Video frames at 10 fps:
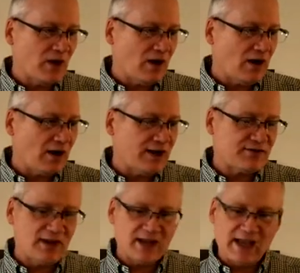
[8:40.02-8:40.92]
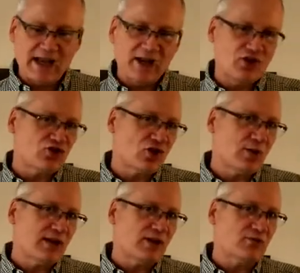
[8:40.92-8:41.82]
uh, it's indicating and
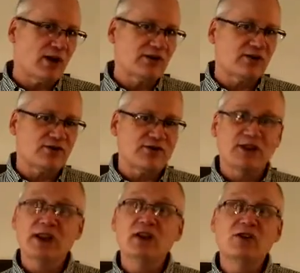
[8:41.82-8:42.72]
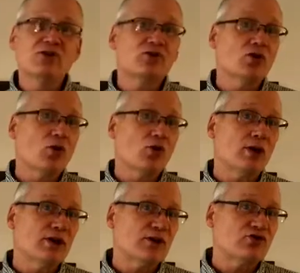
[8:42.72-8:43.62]
showing his righteousness, his
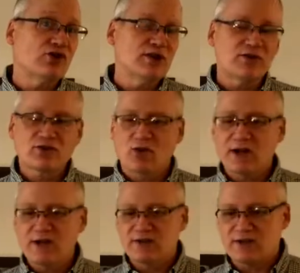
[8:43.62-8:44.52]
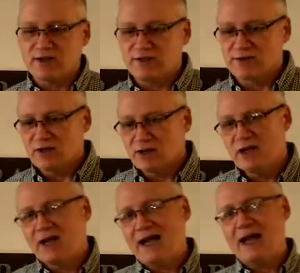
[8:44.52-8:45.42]
holiness. Jesus Christ is
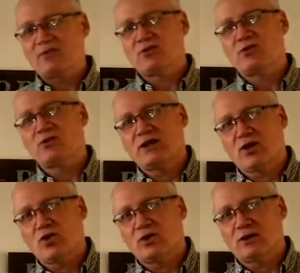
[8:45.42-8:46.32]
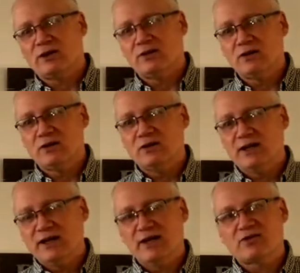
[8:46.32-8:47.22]
absolutely holy,
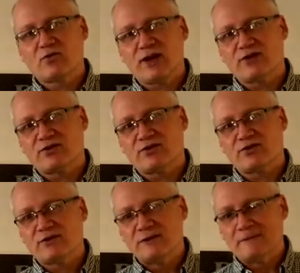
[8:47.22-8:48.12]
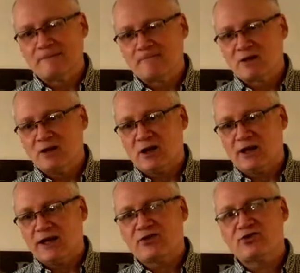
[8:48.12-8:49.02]
and he is righteous. Uh,
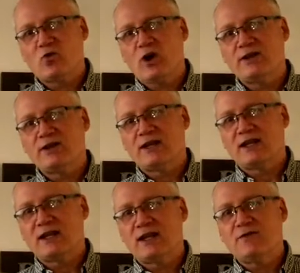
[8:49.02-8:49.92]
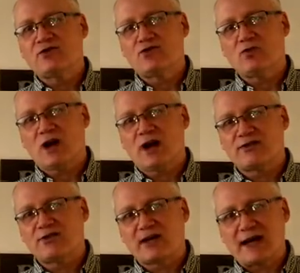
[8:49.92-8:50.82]
he is the one that gives to
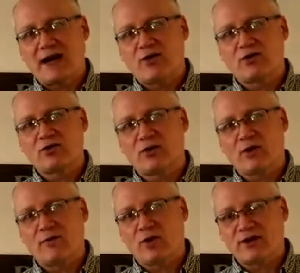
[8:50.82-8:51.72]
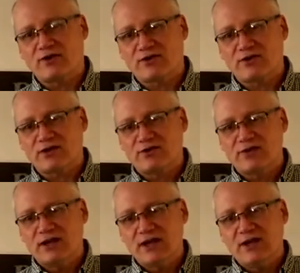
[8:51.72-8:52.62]
us the character of
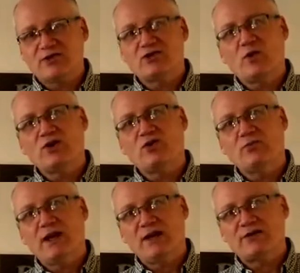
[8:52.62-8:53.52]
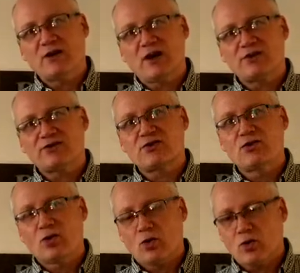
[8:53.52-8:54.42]
righteousness. He is the one who makes us
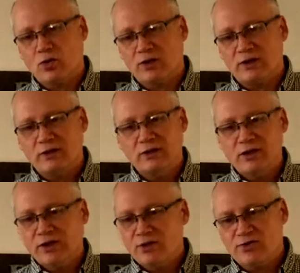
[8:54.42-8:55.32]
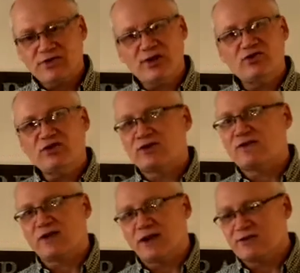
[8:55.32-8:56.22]
holy. You know, sin just
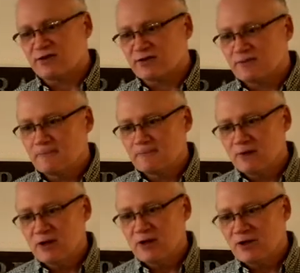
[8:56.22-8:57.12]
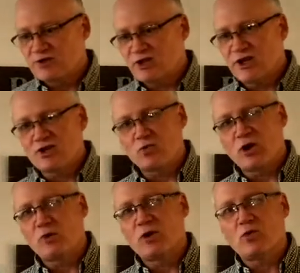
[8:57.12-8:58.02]
defines us. Sin is
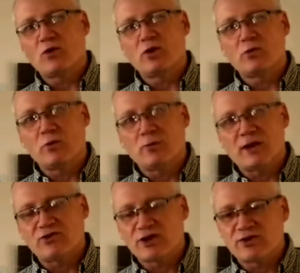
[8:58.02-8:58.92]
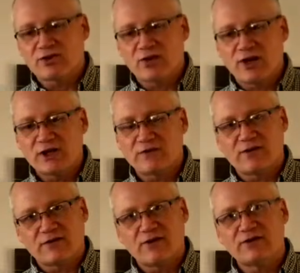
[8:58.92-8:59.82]
where we were when we met Jesus Christ for
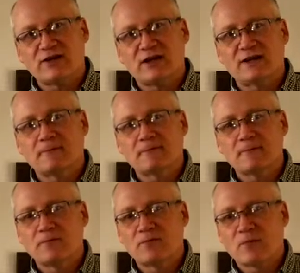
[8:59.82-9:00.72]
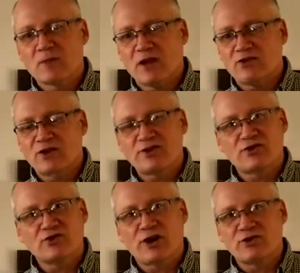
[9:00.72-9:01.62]
the first time. And
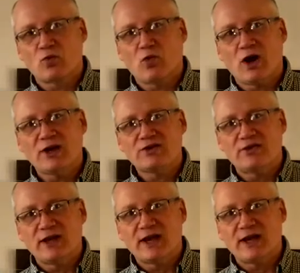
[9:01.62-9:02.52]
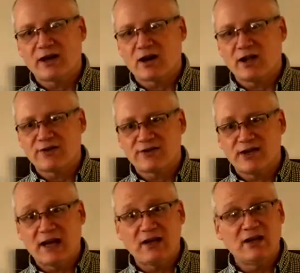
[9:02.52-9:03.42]
Jesus Christ washed that and cleanses
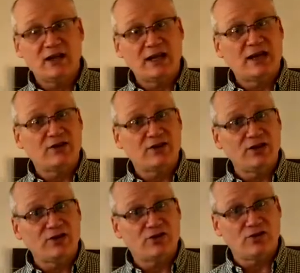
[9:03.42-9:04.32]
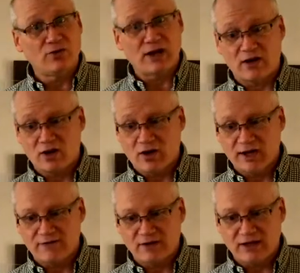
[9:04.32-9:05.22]
that. He continues to do our
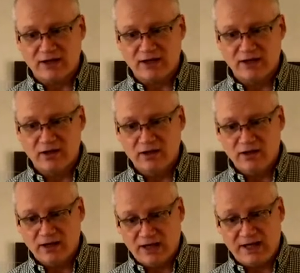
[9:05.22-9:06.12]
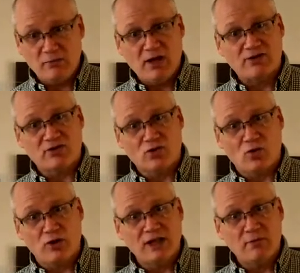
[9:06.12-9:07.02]
life today. And He makes us
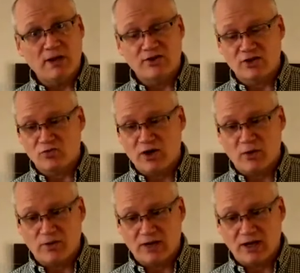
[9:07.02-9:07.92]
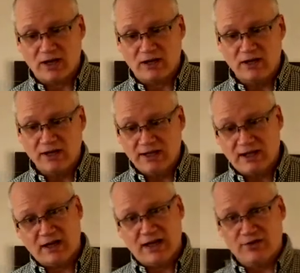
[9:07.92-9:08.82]
holy, He makes us right with God. He
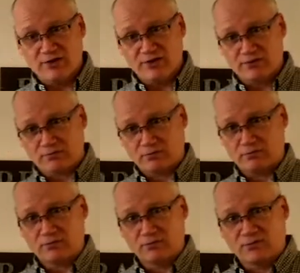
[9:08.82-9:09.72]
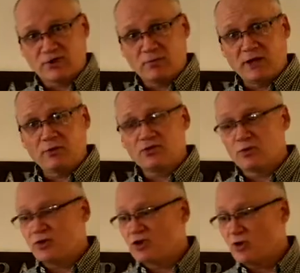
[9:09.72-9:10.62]
allows us to be able
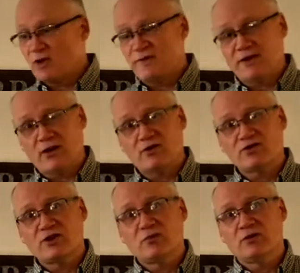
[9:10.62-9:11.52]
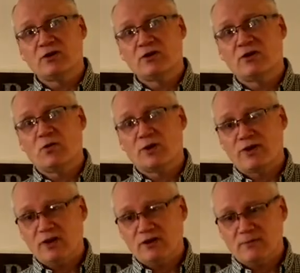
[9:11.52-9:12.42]
to enjoy fellowship with
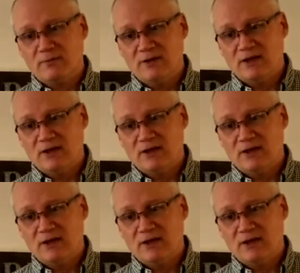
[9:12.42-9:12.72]
Him.